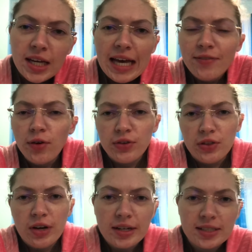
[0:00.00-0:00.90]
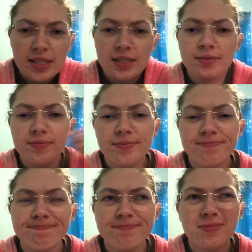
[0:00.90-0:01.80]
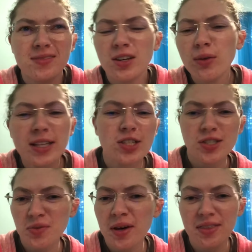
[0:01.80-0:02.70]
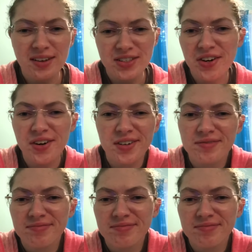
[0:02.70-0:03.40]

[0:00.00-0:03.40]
Have you ever thought, oh, that's just the way things are.